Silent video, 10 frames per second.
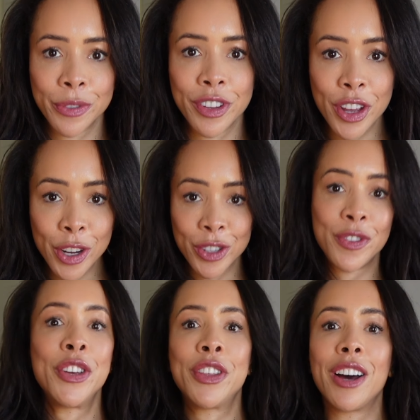For those of
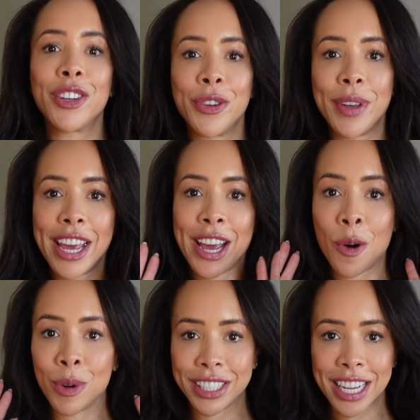you that are new here, I
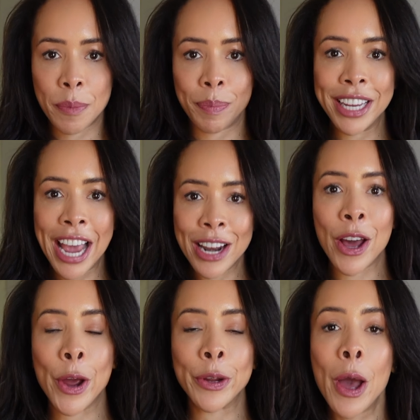want to say a big
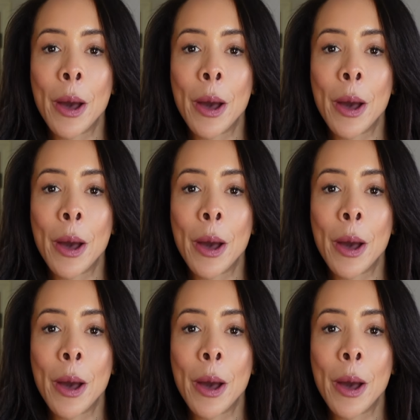hello,